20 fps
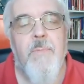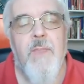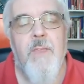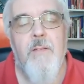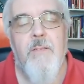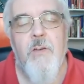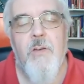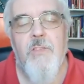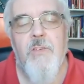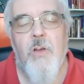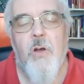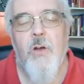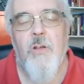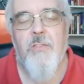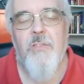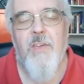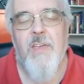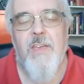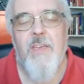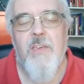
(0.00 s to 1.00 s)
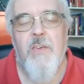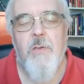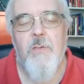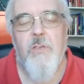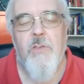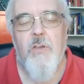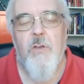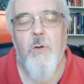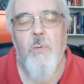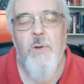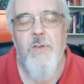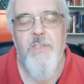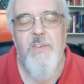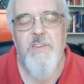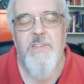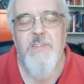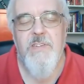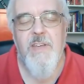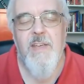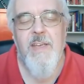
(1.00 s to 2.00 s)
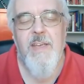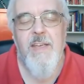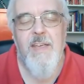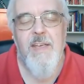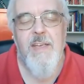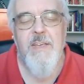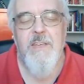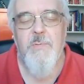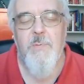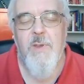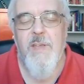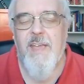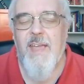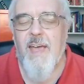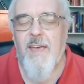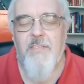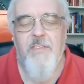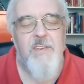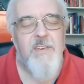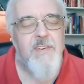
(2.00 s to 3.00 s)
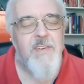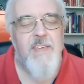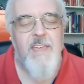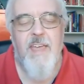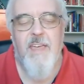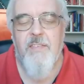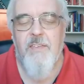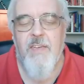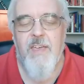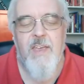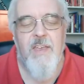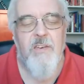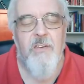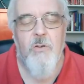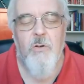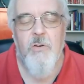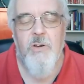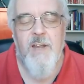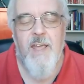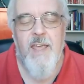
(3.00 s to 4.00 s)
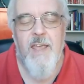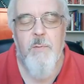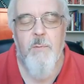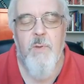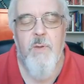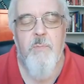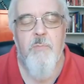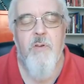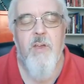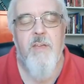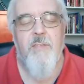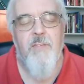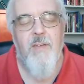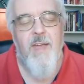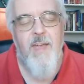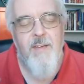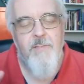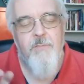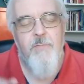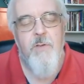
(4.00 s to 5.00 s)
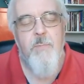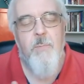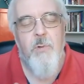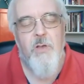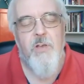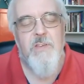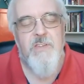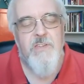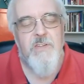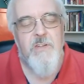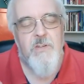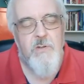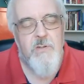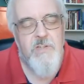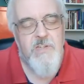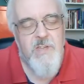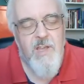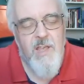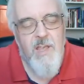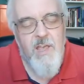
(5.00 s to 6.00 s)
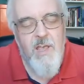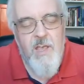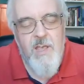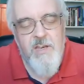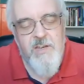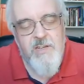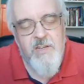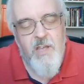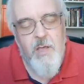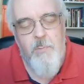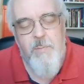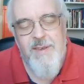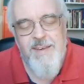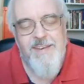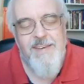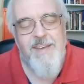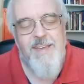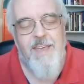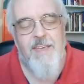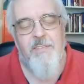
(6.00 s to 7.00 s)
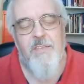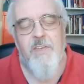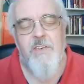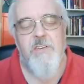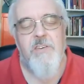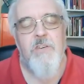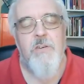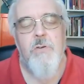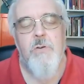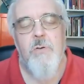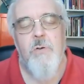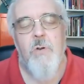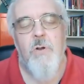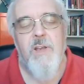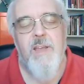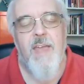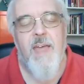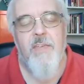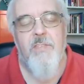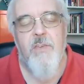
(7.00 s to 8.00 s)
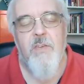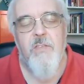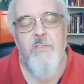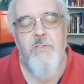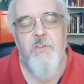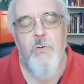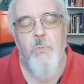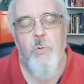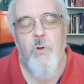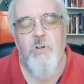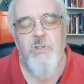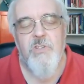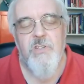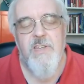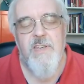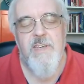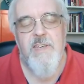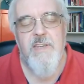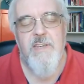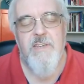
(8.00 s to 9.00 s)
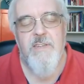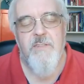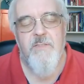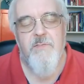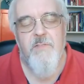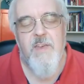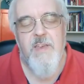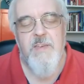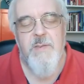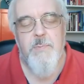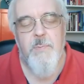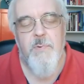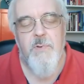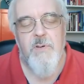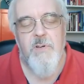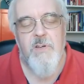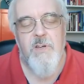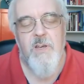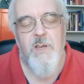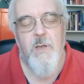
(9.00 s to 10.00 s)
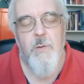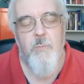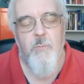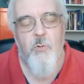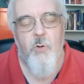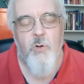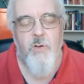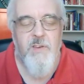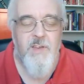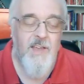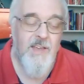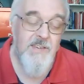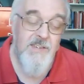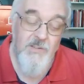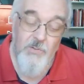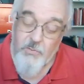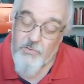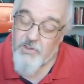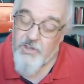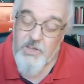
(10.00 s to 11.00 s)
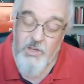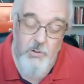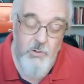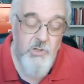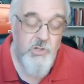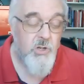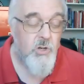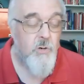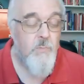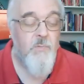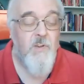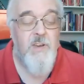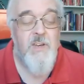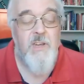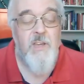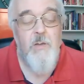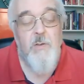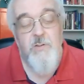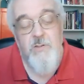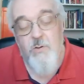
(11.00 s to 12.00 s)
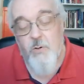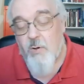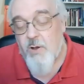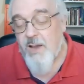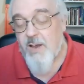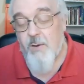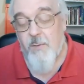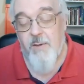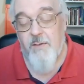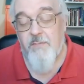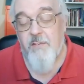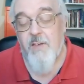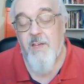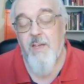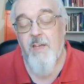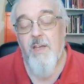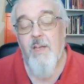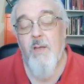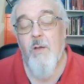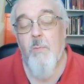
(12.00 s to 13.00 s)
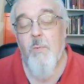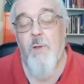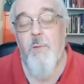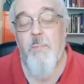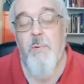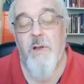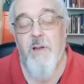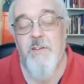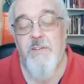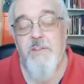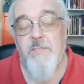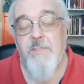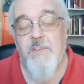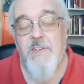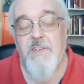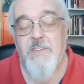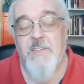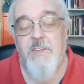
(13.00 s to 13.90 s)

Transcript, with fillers: Father God, thank you that you're with us as we gather together in your name. We pray for every person who's coming together to gather to watch these Facebook broadcasts or the YouTube videos or however we're part of this